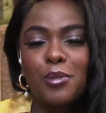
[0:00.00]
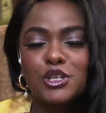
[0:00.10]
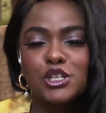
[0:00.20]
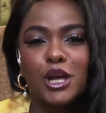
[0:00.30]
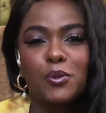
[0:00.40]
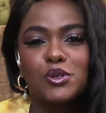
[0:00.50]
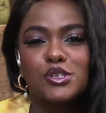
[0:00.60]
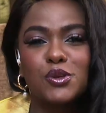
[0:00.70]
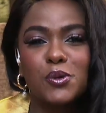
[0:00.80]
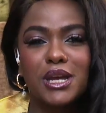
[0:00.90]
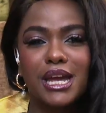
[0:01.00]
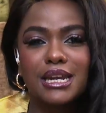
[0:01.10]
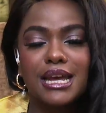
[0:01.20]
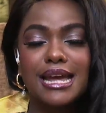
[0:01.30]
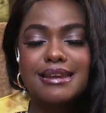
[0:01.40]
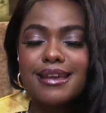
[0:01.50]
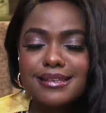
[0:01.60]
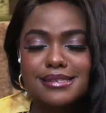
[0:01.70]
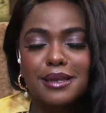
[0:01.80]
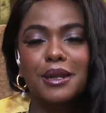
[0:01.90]
Punchline. We'll see you again
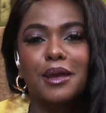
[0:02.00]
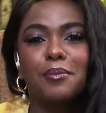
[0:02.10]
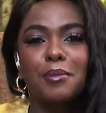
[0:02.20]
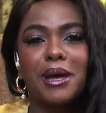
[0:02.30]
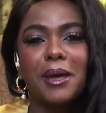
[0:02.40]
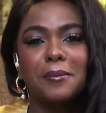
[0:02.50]
next Sunday. Bye-bye.